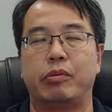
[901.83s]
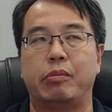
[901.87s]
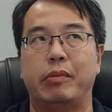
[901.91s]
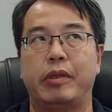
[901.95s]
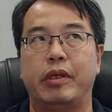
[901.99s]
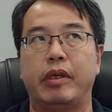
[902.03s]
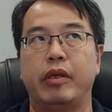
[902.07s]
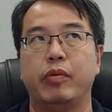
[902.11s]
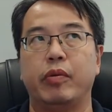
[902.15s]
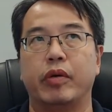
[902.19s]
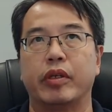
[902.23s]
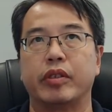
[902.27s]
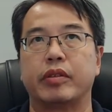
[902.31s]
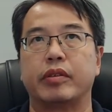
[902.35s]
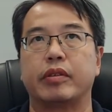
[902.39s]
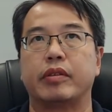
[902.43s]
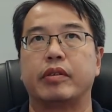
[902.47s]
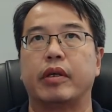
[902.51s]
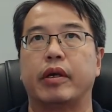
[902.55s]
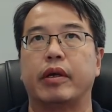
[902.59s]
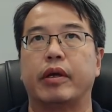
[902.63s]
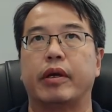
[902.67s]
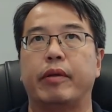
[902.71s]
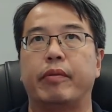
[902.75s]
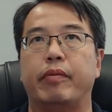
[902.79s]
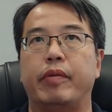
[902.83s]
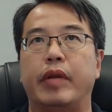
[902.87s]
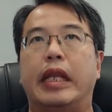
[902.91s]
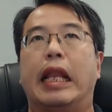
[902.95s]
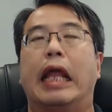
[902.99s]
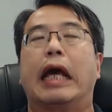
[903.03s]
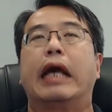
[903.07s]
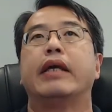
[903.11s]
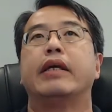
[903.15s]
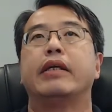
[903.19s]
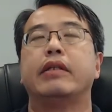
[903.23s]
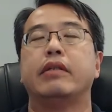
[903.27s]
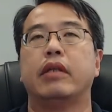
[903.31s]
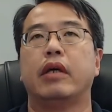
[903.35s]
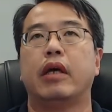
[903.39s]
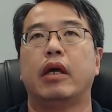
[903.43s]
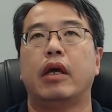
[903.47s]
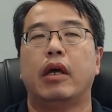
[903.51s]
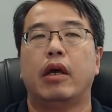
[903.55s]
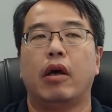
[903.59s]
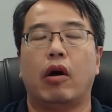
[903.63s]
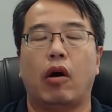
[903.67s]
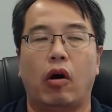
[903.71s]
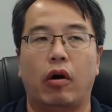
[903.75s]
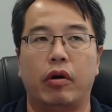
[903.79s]
he was reliant
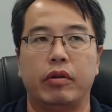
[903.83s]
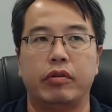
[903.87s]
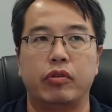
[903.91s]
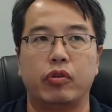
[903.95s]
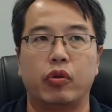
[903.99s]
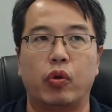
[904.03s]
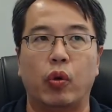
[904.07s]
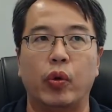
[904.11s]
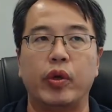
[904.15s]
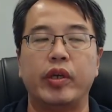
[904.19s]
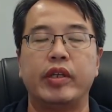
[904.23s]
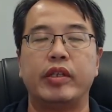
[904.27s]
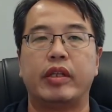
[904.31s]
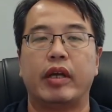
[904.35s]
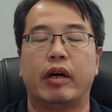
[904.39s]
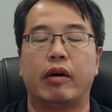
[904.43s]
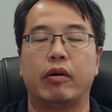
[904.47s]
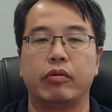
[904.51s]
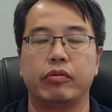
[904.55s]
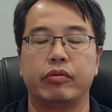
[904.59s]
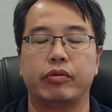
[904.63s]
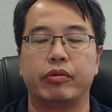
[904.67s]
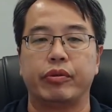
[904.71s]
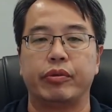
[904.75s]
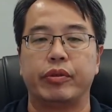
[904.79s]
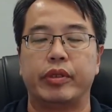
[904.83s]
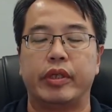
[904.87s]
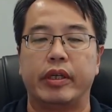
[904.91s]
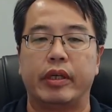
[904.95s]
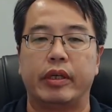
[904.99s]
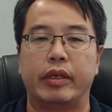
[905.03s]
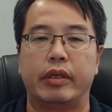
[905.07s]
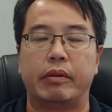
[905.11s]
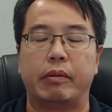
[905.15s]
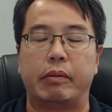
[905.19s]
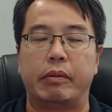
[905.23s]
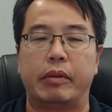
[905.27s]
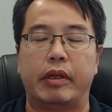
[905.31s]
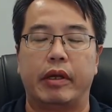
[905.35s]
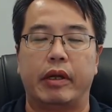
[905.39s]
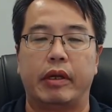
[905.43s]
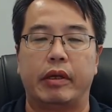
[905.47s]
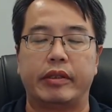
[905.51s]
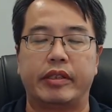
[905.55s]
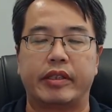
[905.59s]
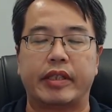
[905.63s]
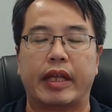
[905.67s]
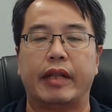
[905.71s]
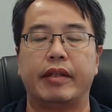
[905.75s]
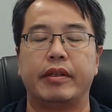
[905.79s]
on going down to
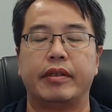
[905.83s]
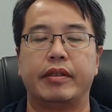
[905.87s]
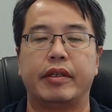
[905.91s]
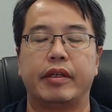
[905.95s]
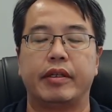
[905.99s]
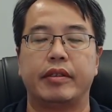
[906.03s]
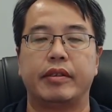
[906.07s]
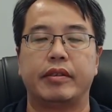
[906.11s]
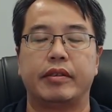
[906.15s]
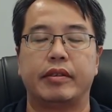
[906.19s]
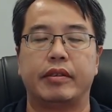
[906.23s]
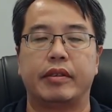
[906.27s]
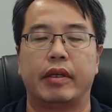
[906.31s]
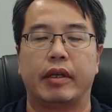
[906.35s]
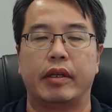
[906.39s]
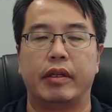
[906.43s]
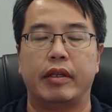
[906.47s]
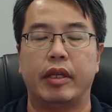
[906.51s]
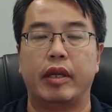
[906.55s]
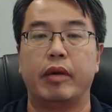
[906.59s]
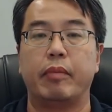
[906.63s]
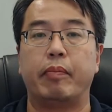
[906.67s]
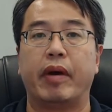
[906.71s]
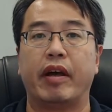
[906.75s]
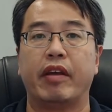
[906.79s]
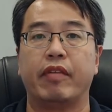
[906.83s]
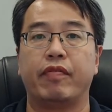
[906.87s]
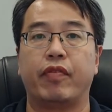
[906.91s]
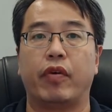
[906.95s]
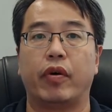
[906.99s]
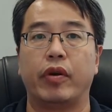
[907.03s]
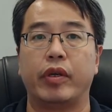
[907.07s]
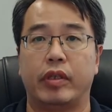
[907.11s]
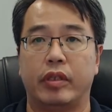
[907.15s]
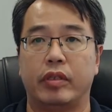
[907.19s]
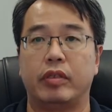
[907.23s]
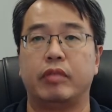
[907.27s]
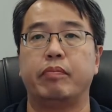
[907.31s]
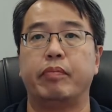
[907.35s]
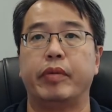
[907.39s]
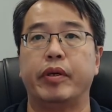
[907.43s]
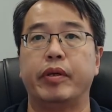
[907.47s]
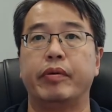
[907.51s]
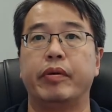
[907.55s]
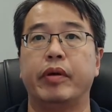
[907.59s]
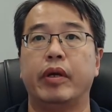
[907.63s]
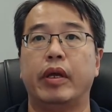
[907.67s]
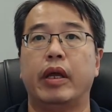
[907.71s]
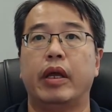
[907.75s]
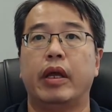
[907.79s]
the centers nearby for his
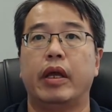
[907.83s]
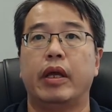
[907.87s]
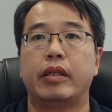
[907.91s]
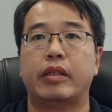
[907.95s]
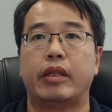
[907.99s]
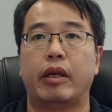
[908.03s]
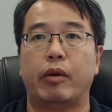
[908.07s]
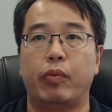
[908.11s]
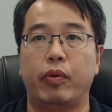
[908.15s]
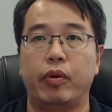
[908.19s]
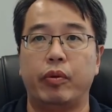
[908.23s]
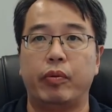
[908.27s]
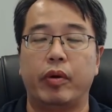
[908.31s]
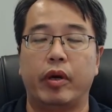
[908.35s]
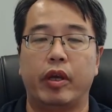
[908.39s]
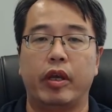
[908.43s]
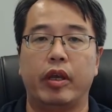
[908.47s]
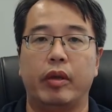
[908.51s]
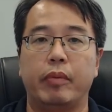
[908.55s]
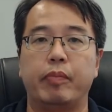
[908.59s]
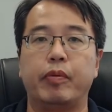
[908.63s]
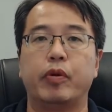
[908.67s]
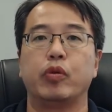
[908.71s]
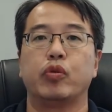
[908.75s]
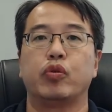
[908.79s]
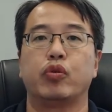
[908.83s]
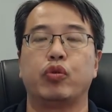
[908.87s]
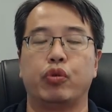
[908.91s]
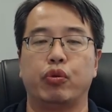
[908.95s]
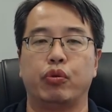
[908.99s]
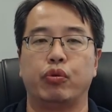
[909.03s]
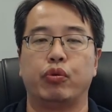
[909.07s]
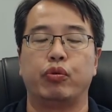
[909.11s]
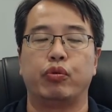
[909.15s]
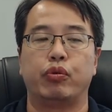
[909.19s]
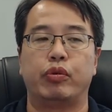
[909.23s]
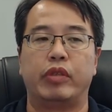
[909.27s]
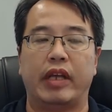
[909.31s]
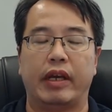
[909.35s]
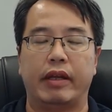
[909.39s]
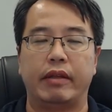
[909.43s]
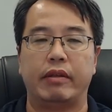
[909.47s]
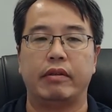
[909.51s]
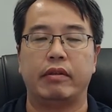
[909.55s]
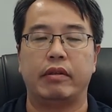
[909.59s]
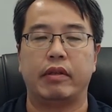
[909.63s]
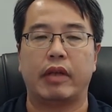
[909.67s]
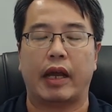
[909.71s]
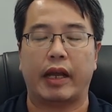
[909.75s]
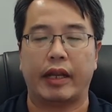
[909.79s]
meal, that we were able to
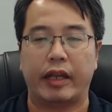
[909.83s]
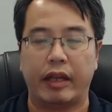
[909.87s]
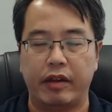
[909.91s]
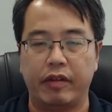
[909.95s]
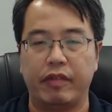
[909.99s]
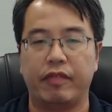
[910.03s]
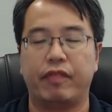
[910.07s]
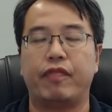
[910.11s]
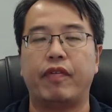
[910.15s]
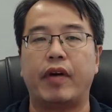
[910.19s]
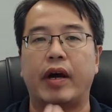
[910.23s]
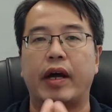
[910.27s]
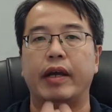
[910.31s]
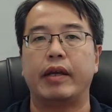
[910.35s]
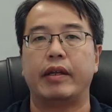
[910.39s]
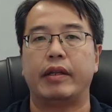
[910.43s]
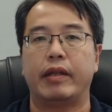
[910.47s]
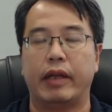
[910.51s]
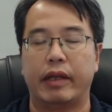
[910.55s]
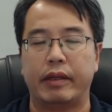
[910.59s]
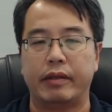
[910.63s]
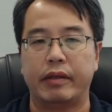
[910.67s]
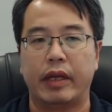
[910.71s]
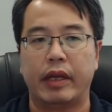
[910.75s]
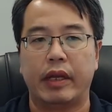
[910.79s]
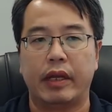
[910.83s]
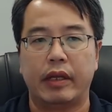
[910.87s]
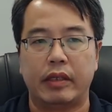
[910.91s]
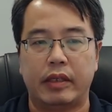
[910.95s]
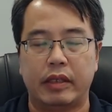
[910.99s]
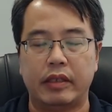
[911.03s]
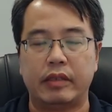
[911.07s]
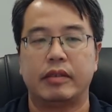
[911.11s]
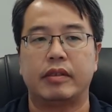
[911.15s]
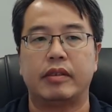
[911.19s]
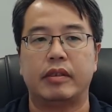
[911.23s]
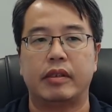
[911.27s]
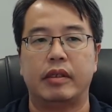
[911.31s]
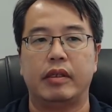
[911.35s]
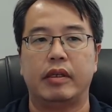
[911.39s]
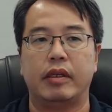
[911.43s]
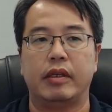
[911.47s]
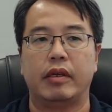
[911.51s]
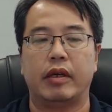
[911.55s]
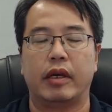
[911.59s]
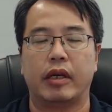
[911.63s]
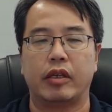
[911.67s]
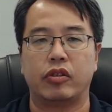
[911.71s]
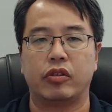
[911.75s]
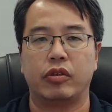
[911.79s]
then identify that this
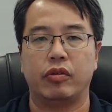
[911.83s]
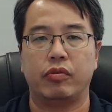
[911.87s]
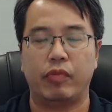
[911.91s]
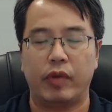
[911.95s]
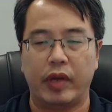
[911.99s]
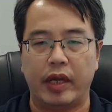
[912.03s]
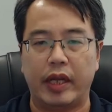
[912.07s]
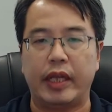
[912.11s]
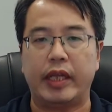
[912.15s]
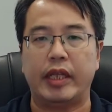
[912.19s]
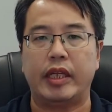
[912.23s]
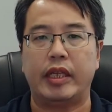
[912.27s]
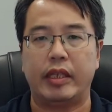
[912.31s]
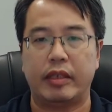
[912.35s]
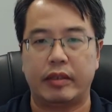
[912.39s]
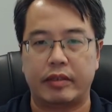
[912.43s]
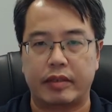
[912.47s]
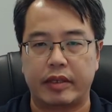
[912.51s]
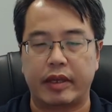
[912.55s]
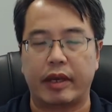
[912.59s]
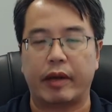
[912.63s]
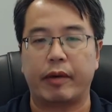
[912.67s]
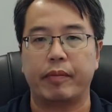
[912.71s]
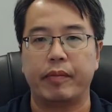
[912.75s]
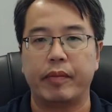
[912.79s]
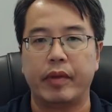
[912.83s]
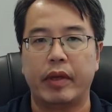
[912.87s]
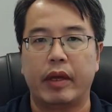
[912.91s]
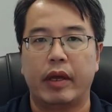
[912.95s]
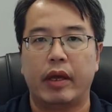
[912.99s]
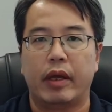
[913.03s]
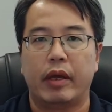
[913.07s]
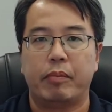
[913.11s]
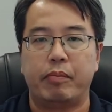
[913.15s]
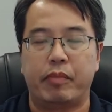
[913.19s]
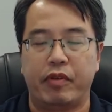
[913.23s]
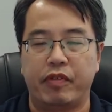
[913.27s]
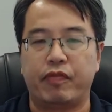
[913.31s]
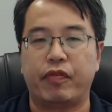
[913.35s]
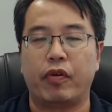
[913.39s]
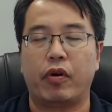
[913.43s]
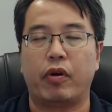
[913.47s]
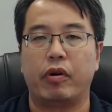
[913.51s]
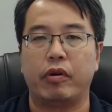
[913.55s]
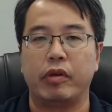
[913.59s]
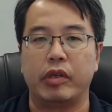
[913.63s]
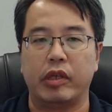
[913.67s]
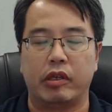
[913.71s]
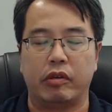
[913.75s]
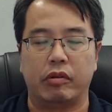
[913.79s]
senior actually really needs help
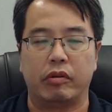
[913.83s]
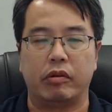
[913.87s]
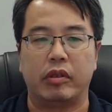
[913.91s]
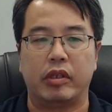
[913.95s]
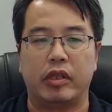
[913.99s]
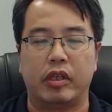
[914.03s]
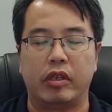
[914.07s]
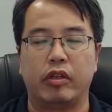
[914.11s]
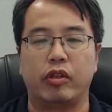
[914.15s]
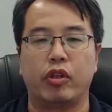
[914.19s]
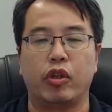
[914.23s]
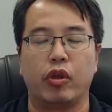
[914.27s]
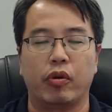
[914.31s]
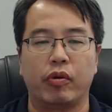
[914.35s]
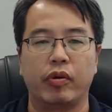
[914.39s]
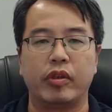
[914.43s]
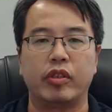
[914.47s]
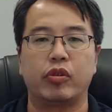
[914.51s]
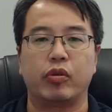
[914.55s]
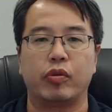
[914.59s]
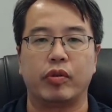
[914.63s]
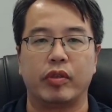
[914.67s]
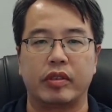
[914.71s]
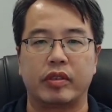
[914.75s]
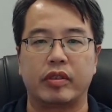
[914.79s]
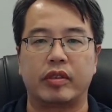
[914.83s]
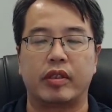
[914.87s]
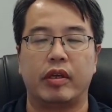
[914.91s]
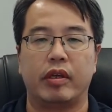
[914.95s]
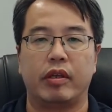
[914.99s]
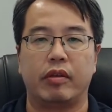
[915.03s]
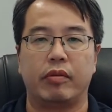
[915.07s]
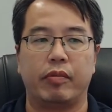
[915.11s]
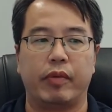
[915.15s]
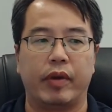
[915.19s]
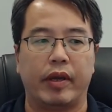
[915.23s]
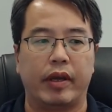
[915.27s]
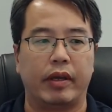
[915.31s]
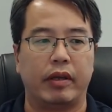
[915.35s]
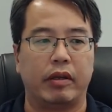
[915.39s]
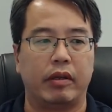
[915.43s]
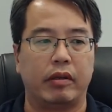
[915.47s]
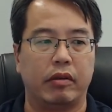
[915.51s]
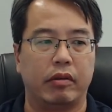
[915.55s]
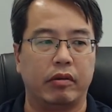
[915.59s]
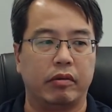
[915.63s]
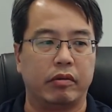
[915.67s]
before it deteriorates to a state where